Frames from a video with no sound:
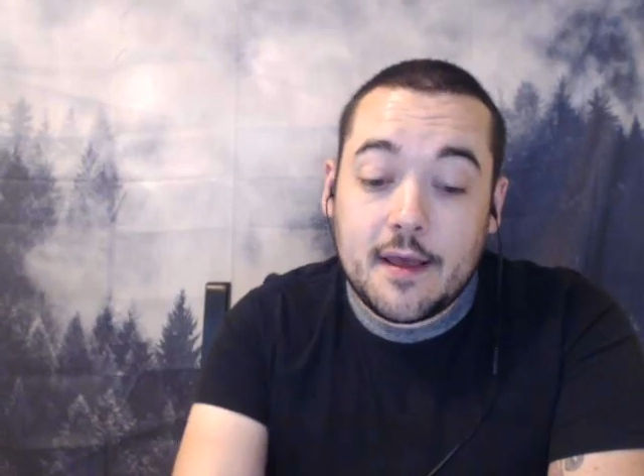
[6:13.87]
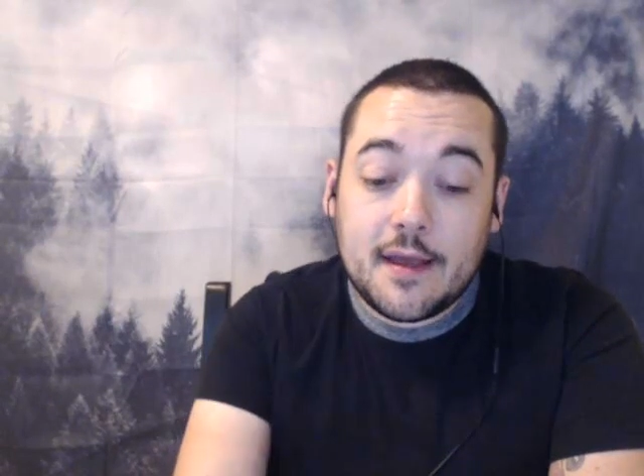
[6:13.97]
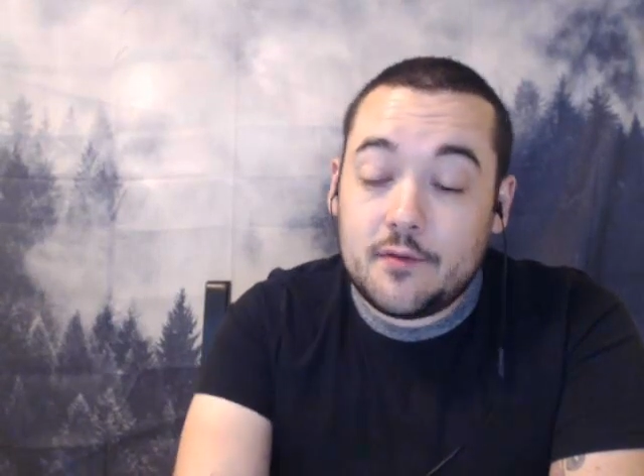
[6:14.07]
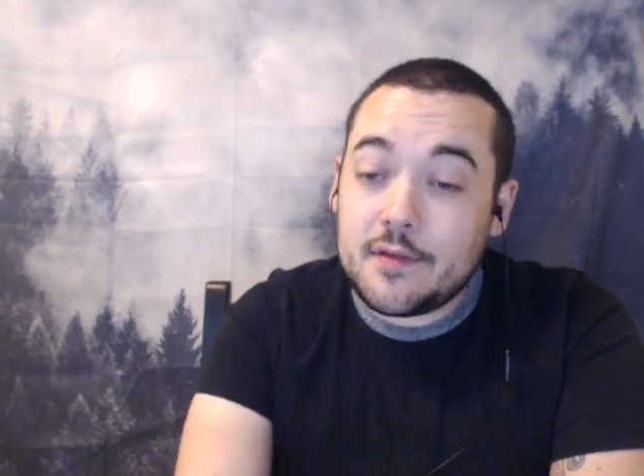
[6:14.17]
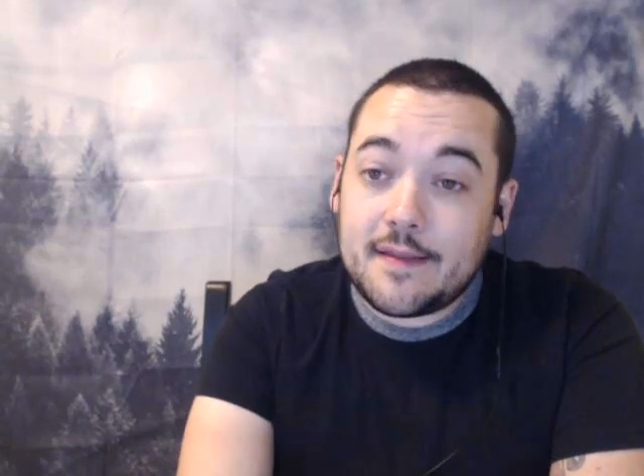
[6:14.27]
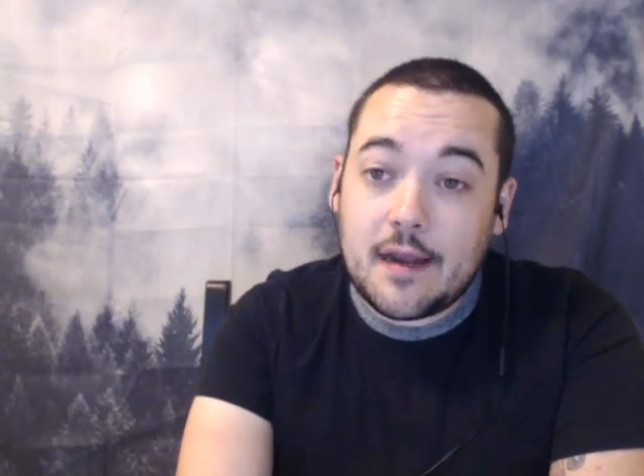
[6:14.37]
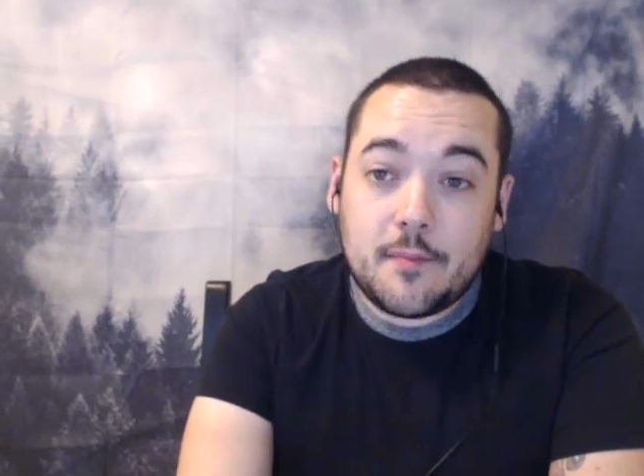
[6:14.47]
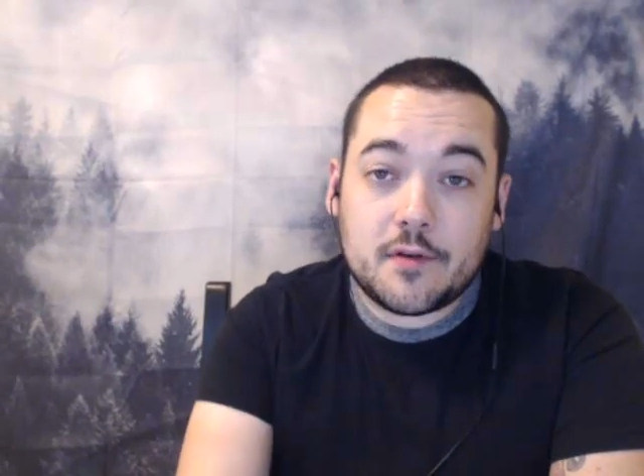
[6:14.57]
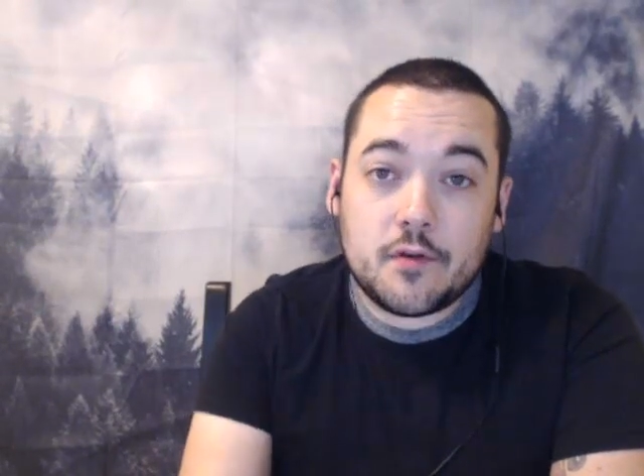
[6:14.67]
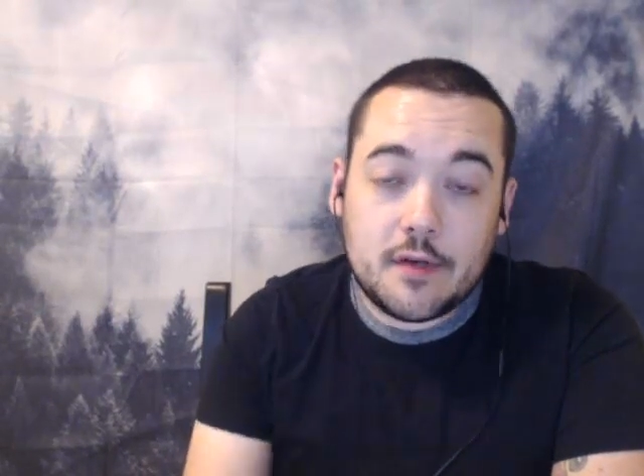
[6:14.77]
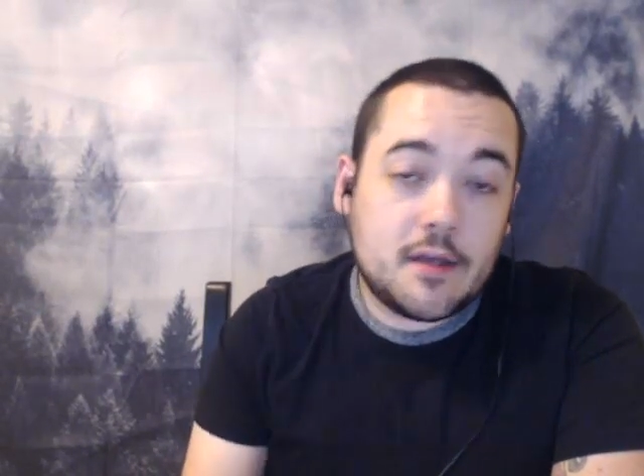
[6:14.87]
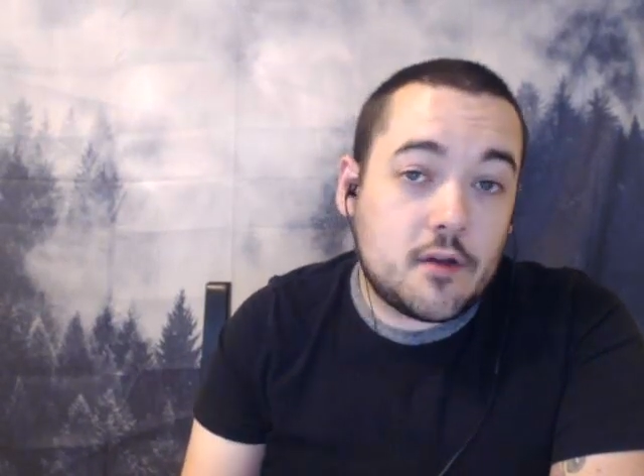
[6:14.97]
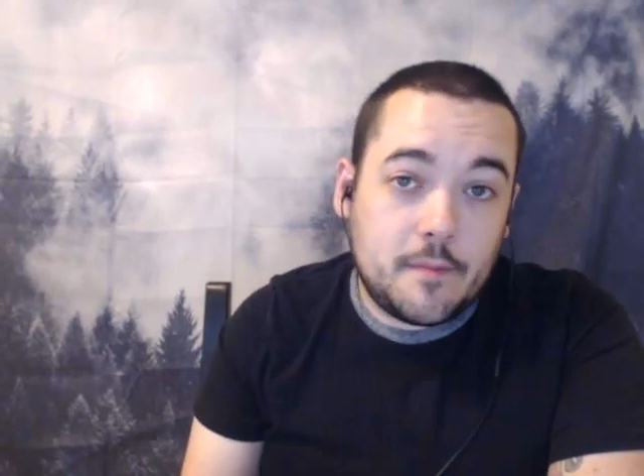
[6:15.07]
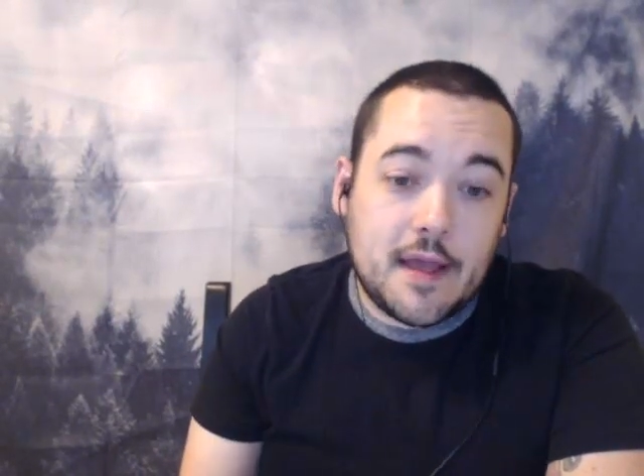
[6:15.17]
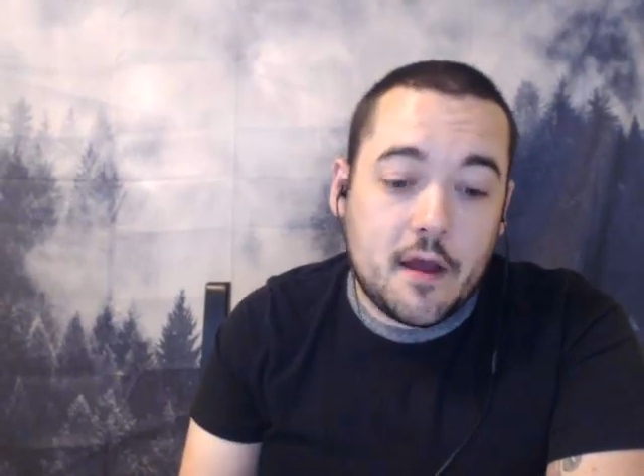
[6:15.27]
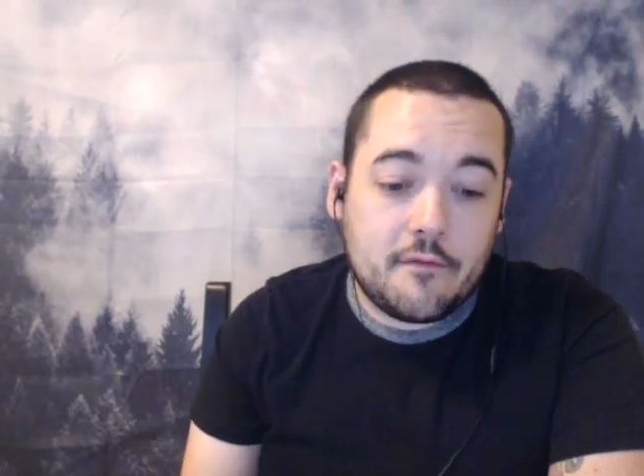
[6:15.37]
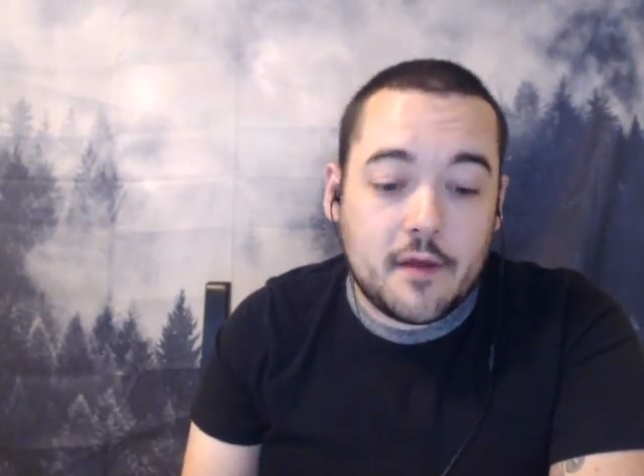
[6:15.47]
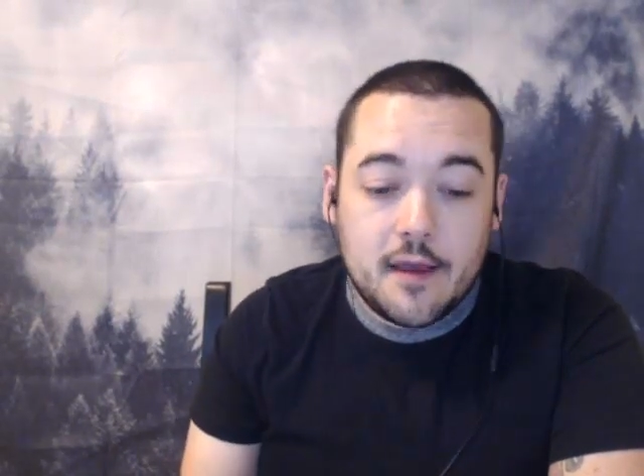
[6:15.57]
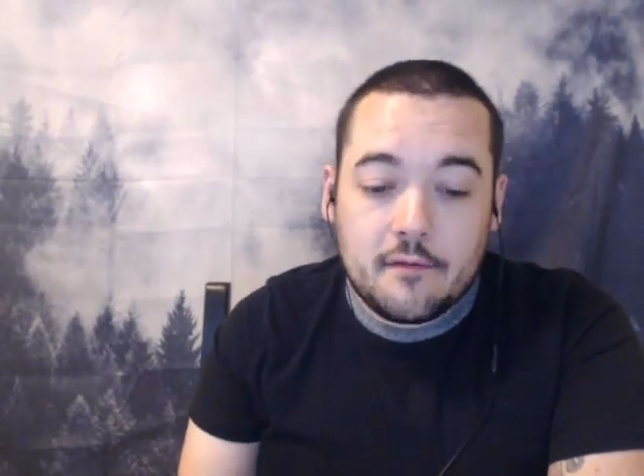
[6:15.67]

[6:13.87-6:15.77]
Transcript: and you take that opportunity could pay off